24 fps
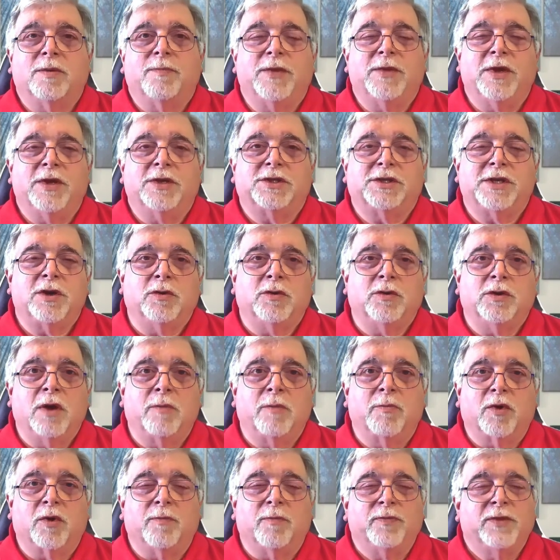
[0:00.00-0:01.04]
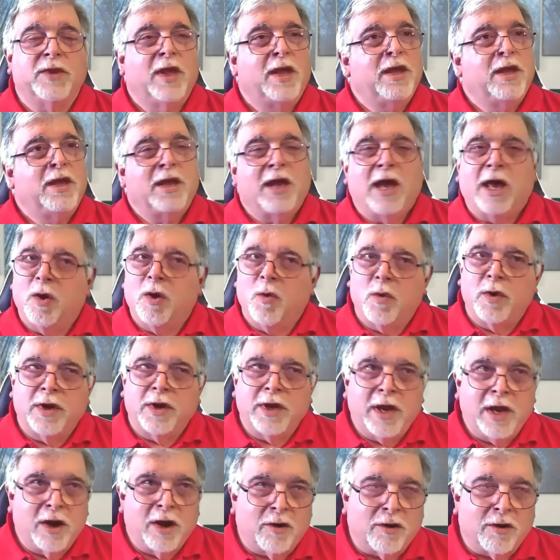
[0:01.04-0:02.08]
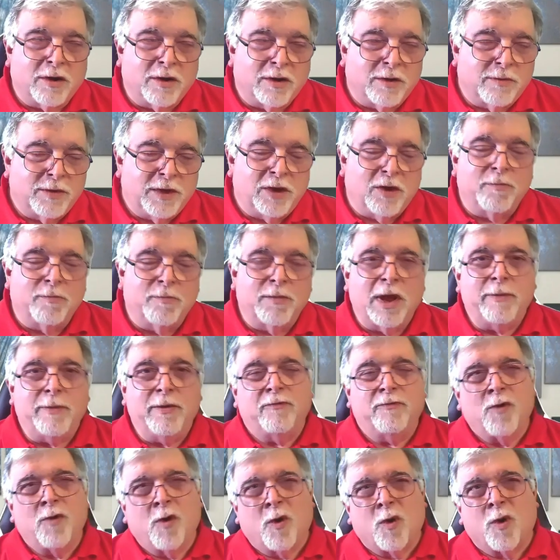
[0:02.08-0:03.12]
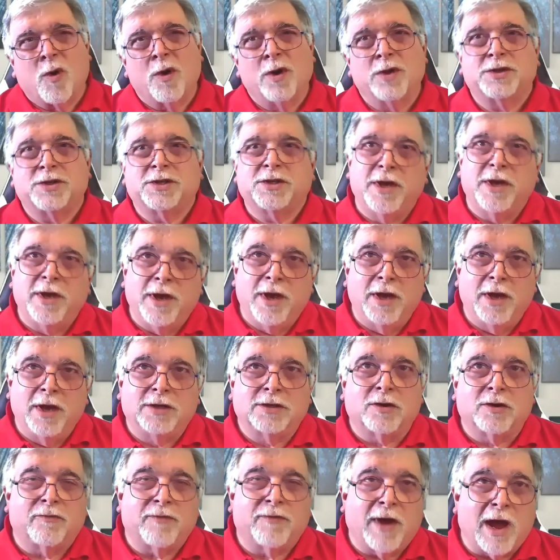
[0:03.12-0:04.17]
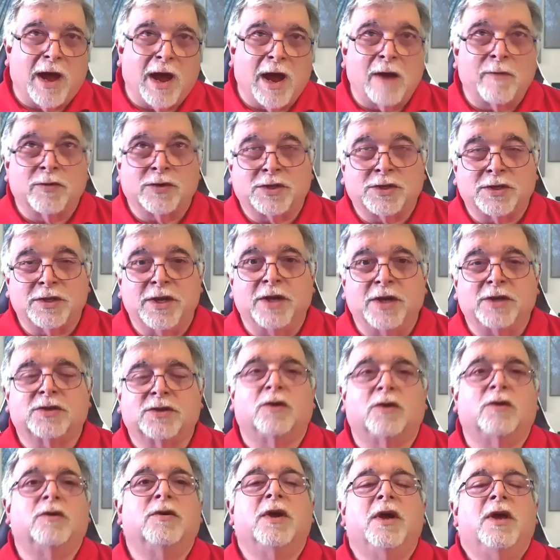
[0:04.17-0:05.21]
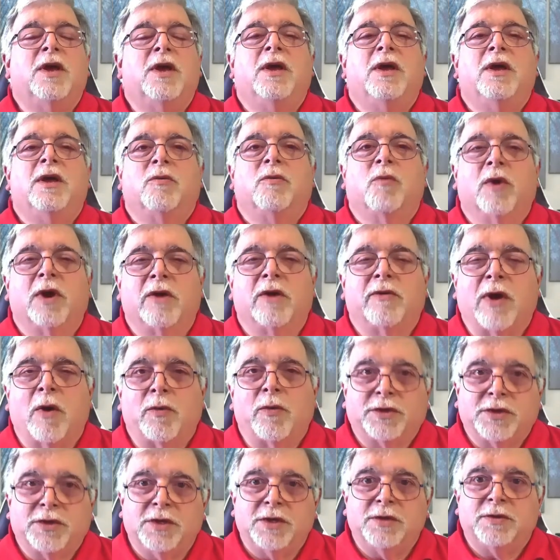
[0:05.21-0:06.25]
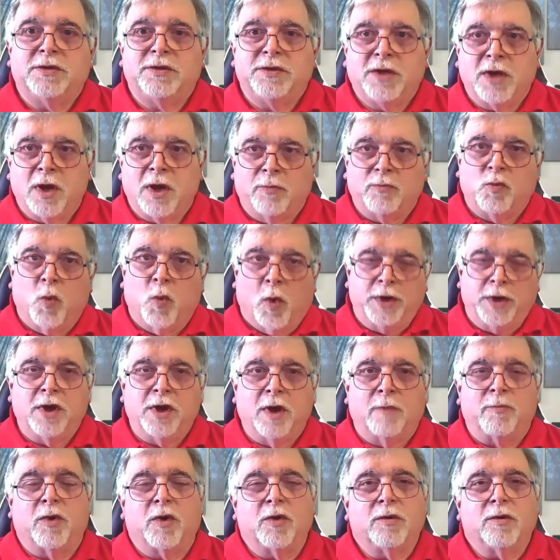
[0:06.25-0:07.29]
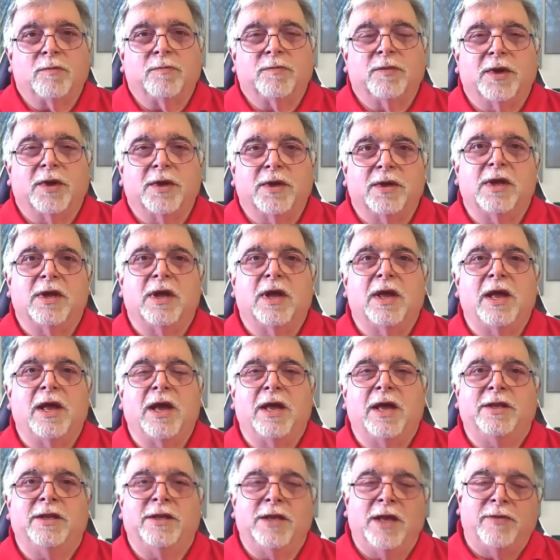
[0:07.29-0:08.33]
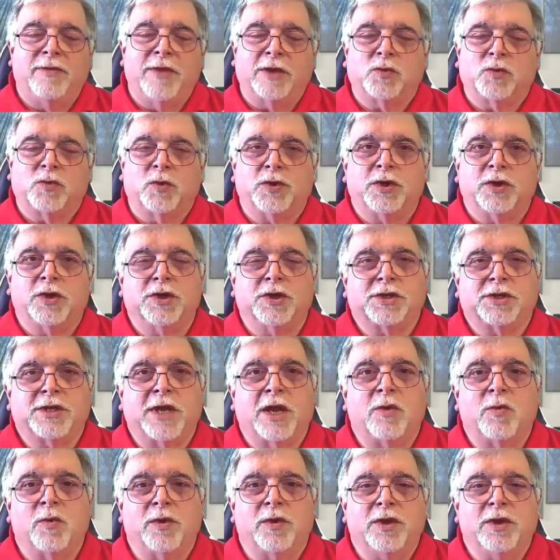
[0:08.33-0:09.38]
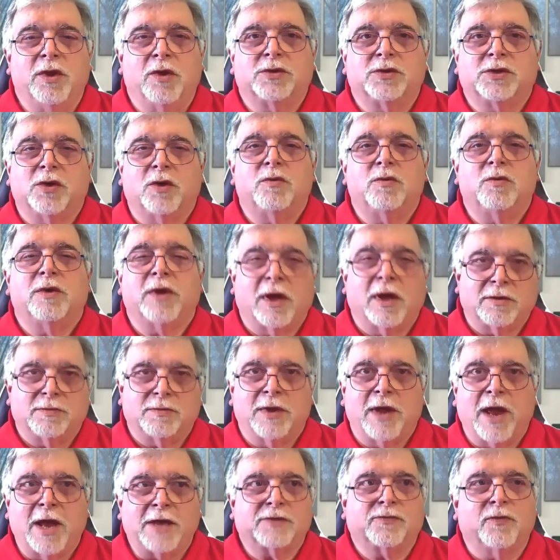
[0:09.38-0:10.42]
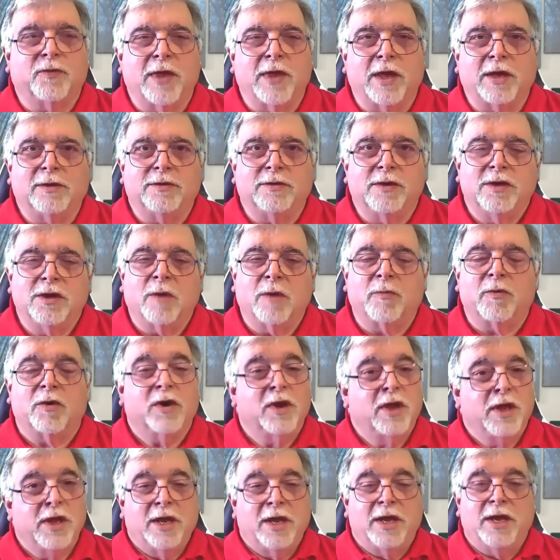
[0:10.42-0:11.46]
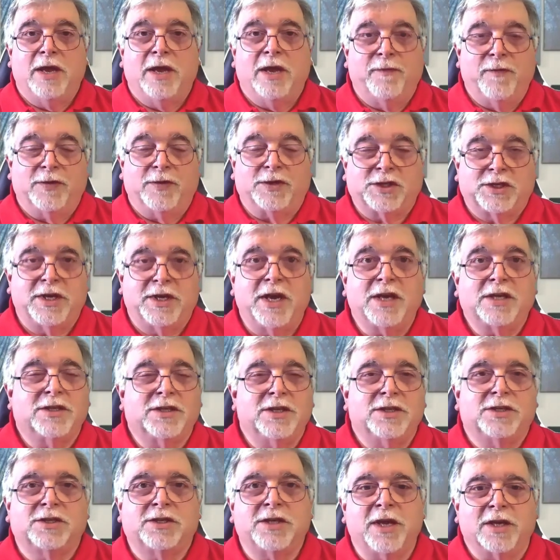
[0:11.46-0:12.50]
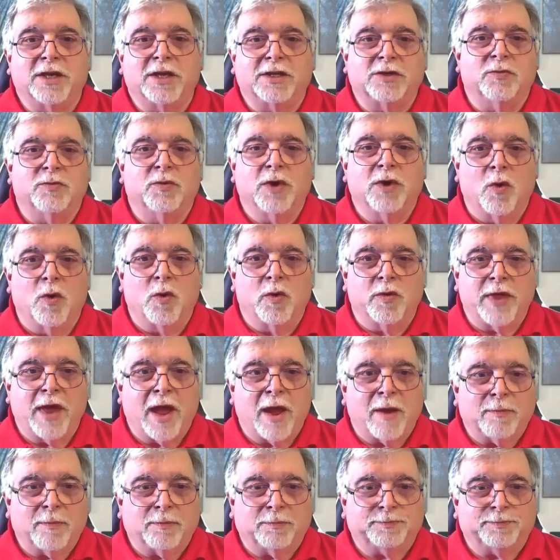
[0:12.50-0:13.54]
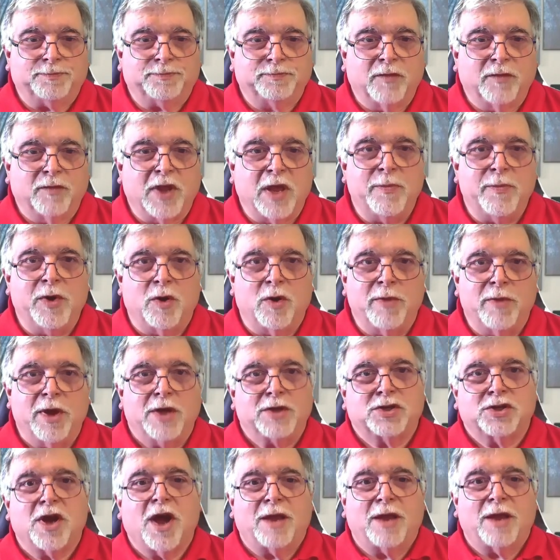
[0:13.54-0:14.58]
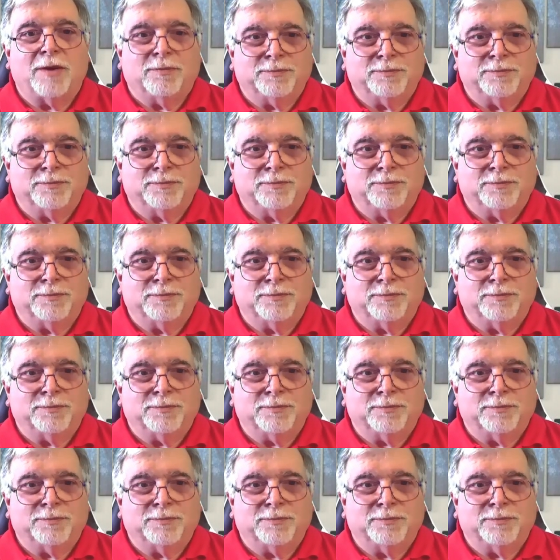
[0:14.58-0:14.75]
in a single number. I don't want to hear, maybe 4 to 6 or 5 or 6 or whatever. I want to come one number, and that's what you're going to stay with, So I'll ask for that number. If it's 6, it's 6. We'll go with that. Give me your best shot.